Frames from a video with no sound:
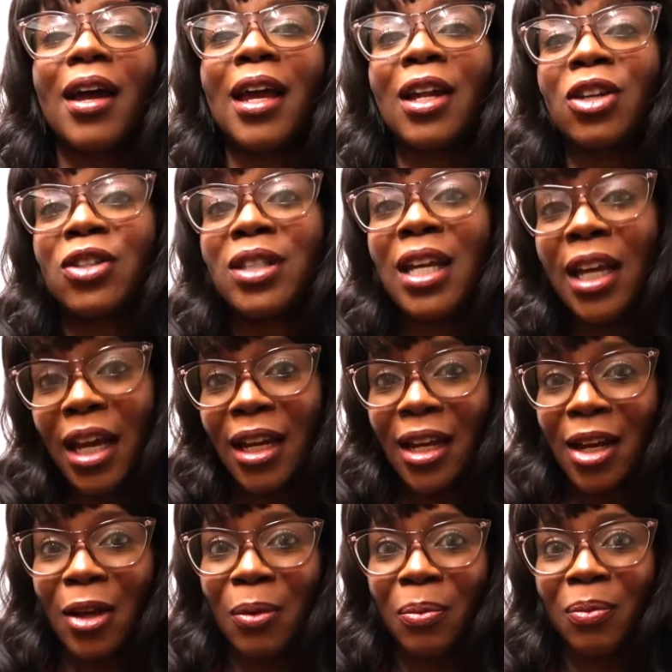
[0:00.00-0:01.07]
in seeking
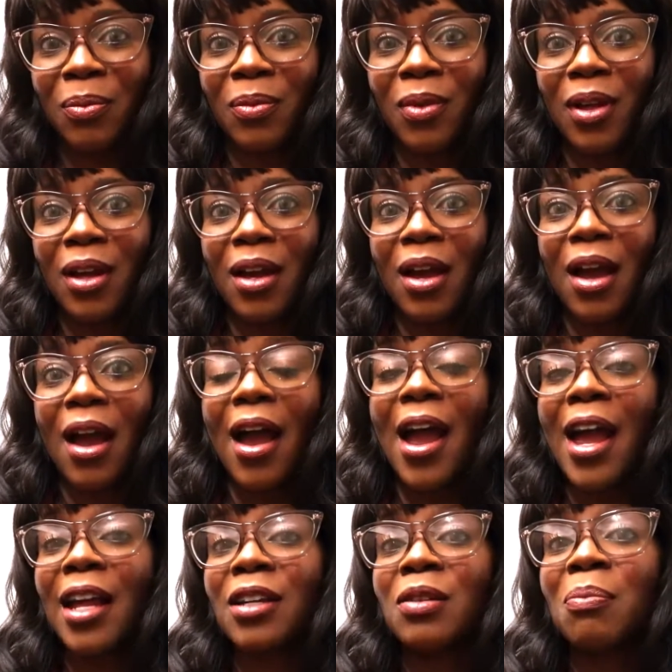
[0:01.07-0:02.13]
him
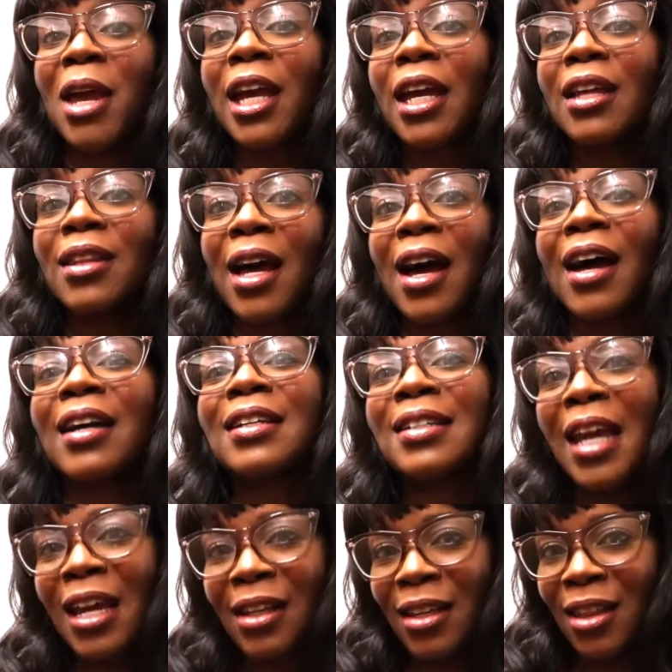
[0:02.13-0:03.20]
and making that a
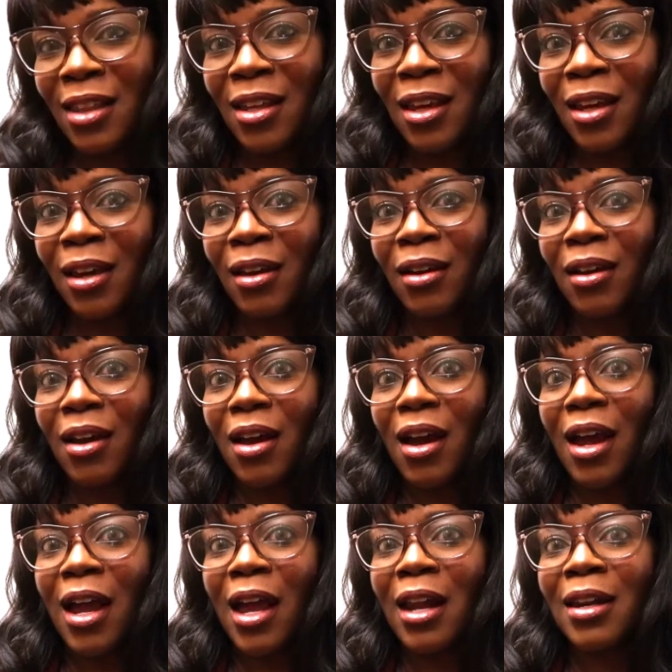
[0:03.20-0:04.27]
daily thing
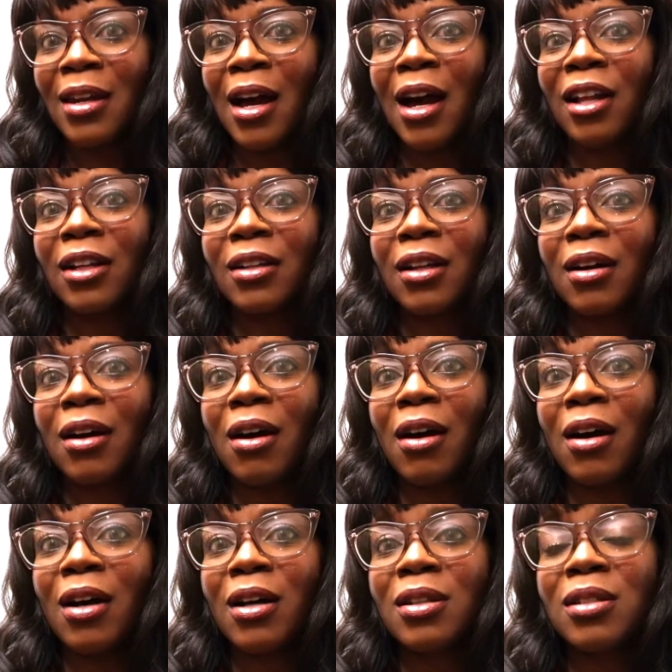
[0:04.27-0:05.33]
and not
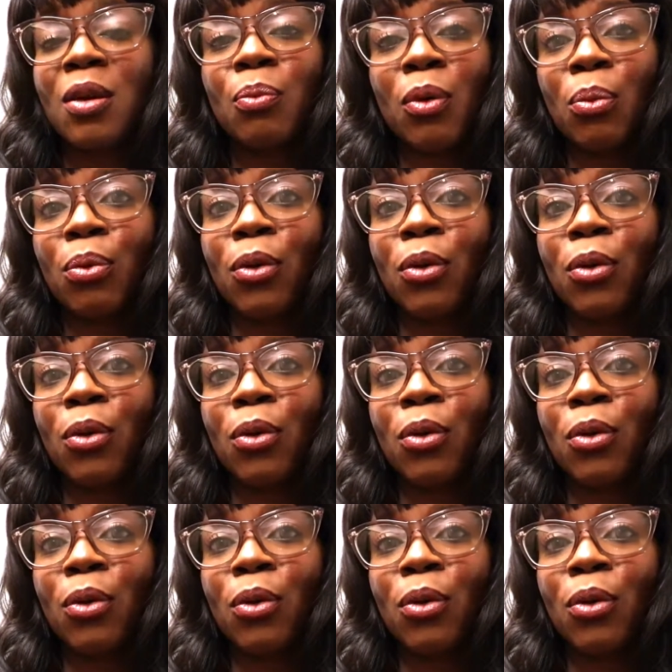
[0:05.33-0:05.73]
a simple